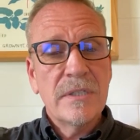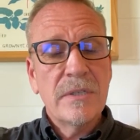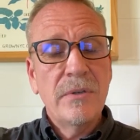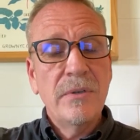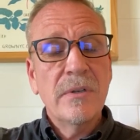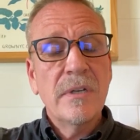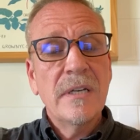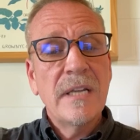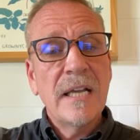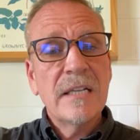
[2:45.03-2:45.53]
So
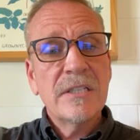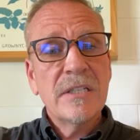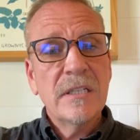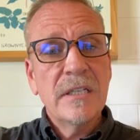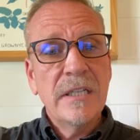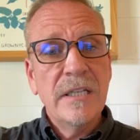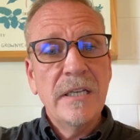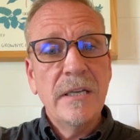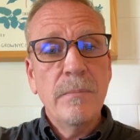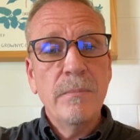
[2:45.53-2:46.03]
you can
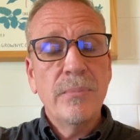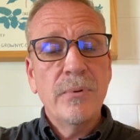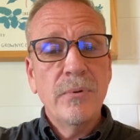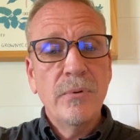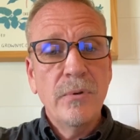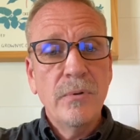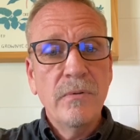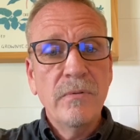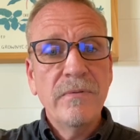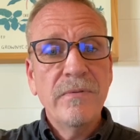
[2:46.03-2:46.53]
actually
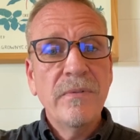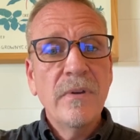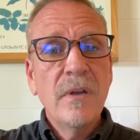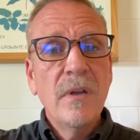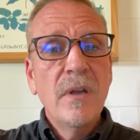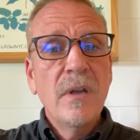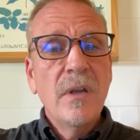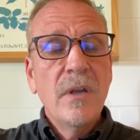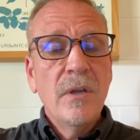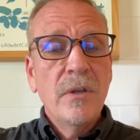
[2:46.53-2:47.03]
improve
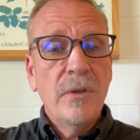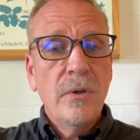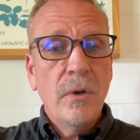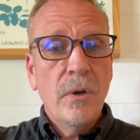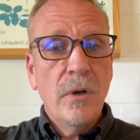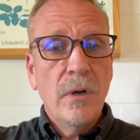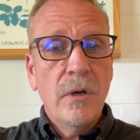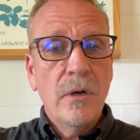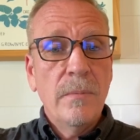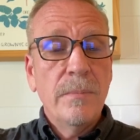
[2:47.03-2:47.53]

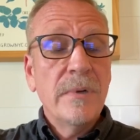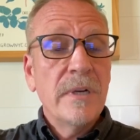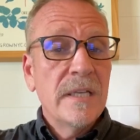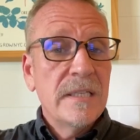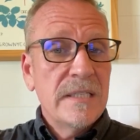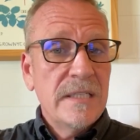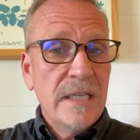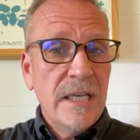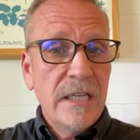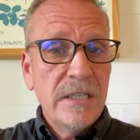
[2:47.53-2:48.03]
your
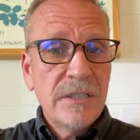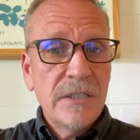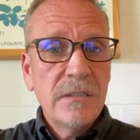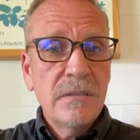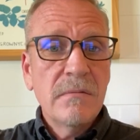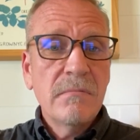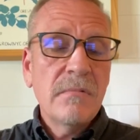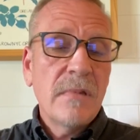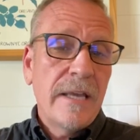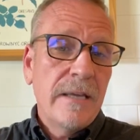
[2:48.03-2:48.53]

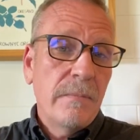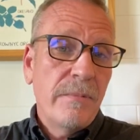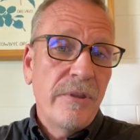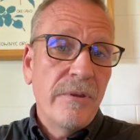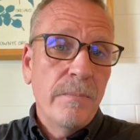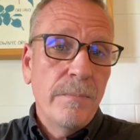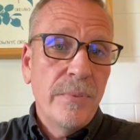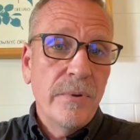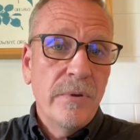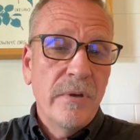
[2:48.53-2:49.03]
pronunciation, like
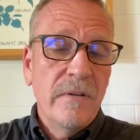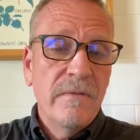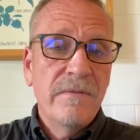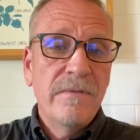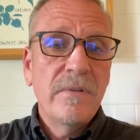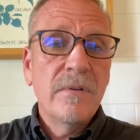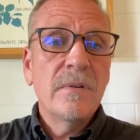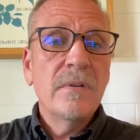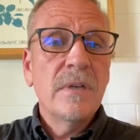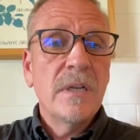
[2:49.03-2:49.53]
the B and
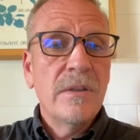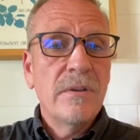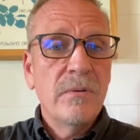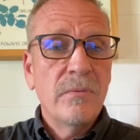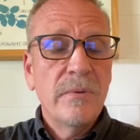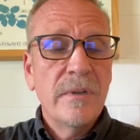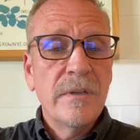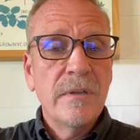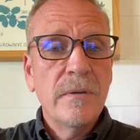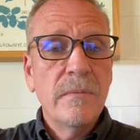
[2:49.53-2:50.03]
V and the
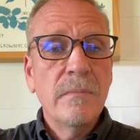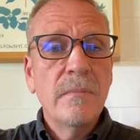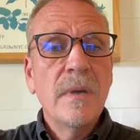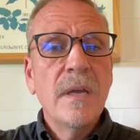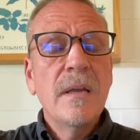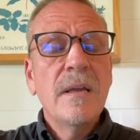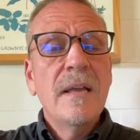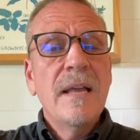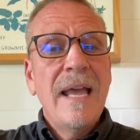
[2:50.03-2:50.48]
rhythm,